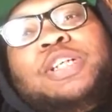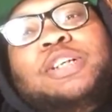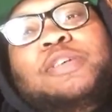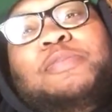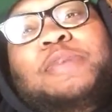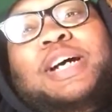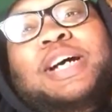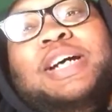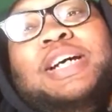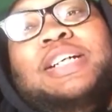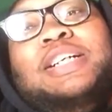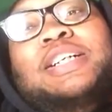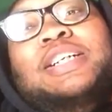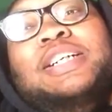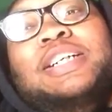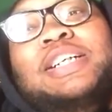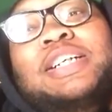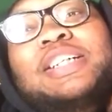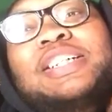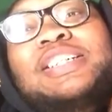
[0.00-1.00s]
under my
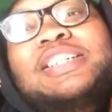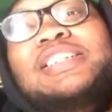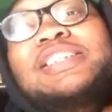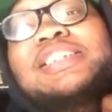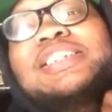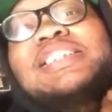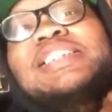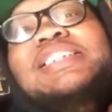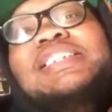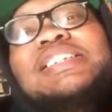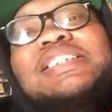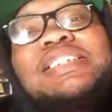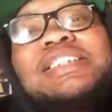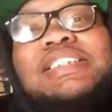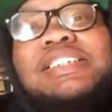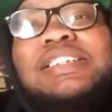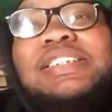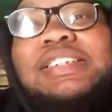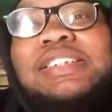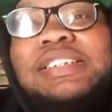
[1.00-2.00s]
uh,
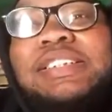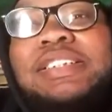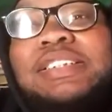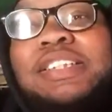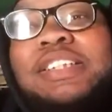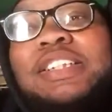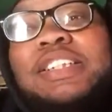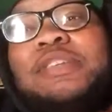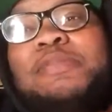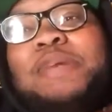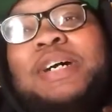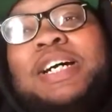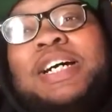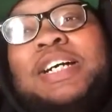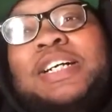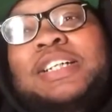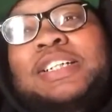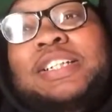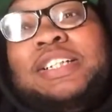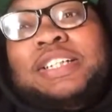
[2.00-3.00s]
under
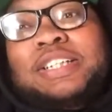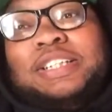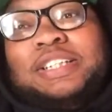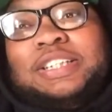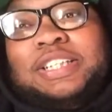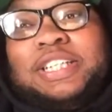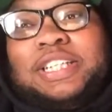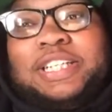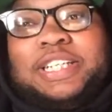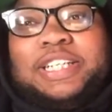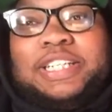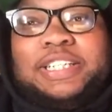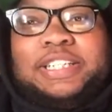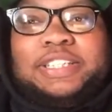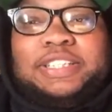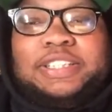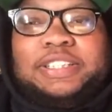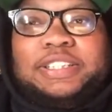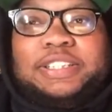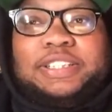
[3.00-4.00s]
my uh, hoodie
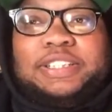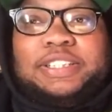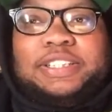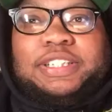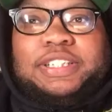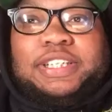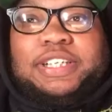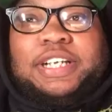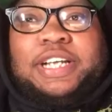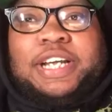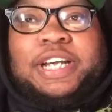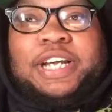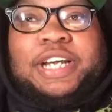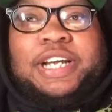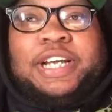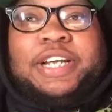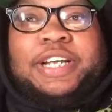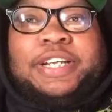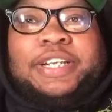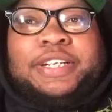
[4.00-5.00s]

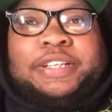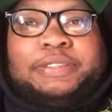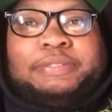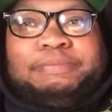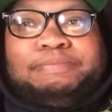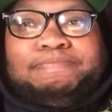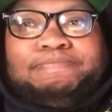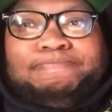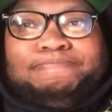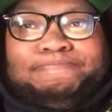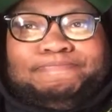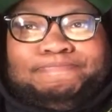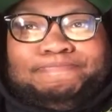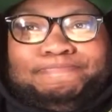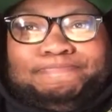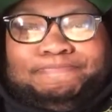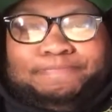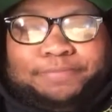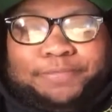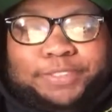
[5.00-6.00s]
and
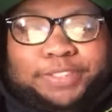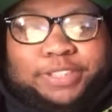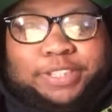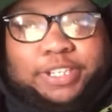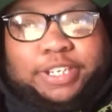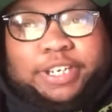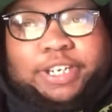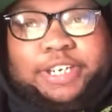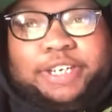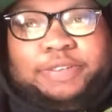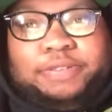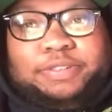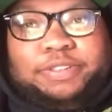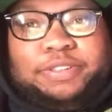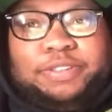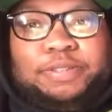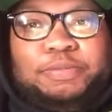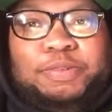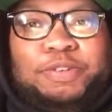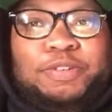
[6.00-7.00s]
all right,
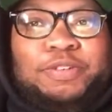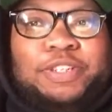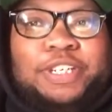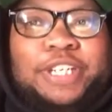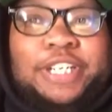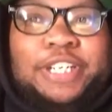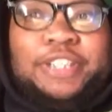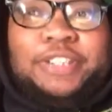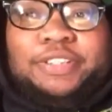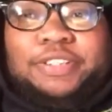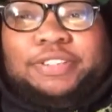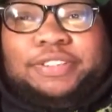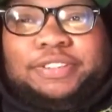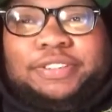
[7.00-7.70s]
come on now.